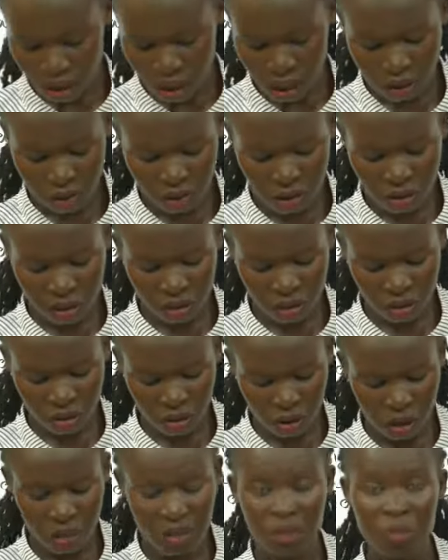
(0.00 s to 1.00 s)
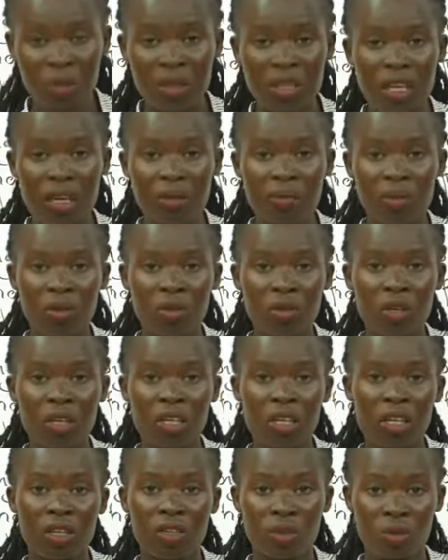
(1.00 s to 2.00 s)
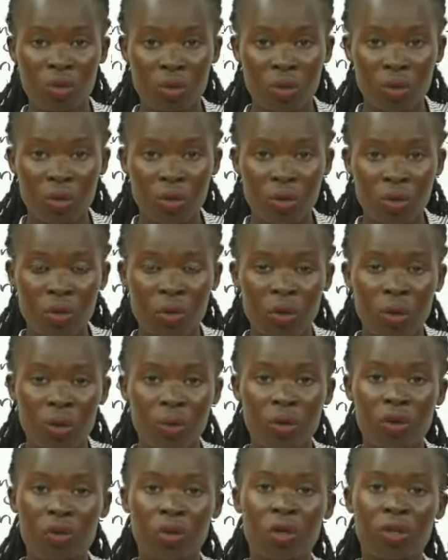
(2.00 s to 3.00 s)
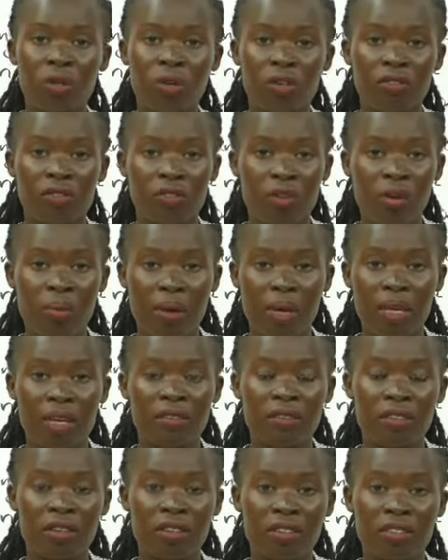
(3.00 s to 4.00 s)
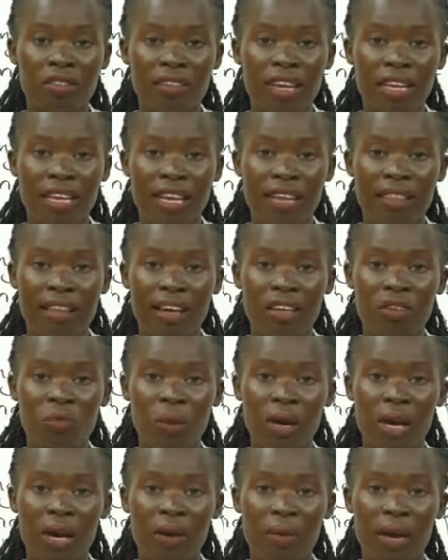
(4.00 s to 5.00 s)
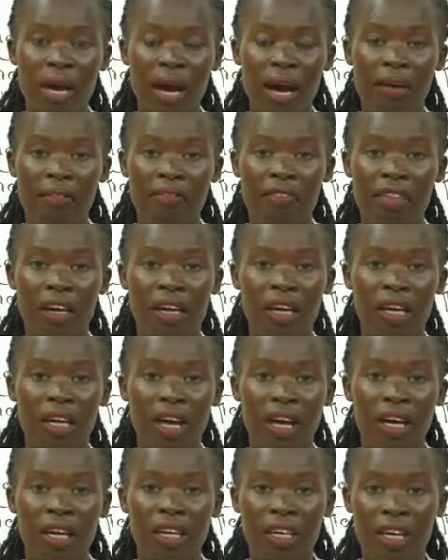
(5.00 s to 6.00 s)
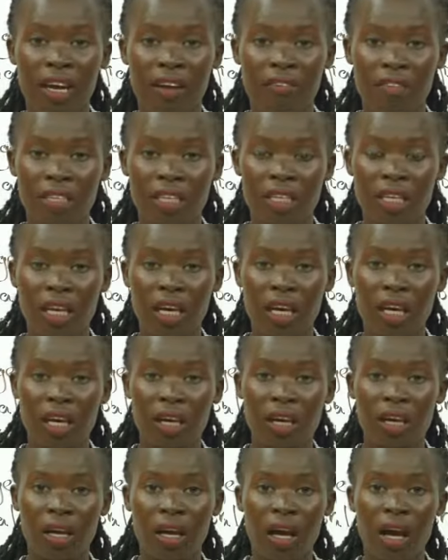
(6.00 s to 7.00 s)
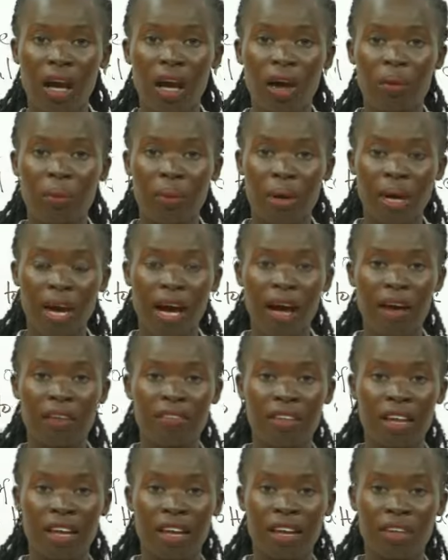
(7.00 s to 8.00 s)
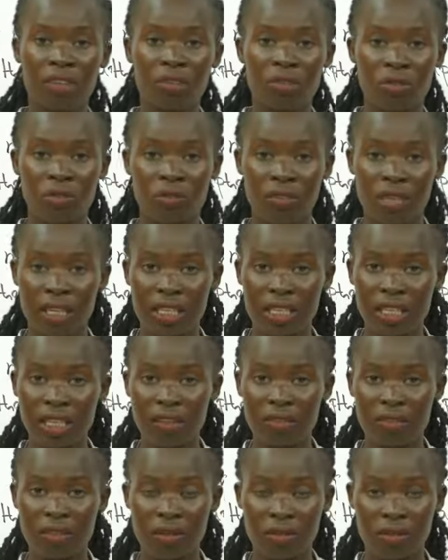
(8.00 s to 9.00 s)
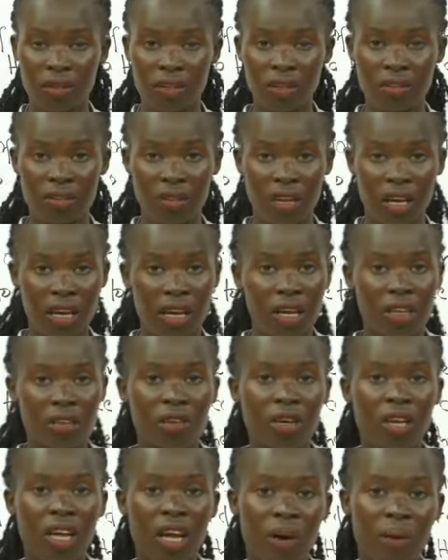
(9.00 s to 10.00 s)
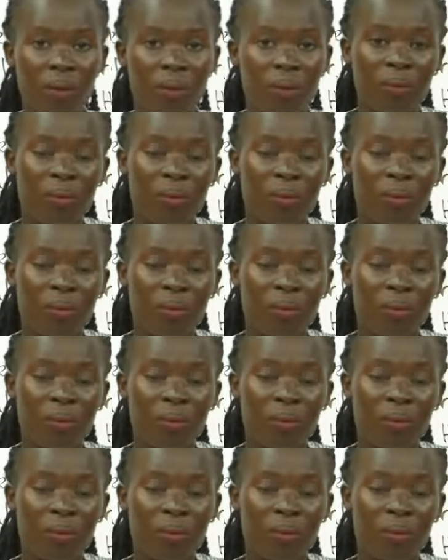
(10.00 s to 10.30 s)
if it is transmitted between the two, we talked of so many forces under that, where we have the gravity, we have the electrostatic forces. So now,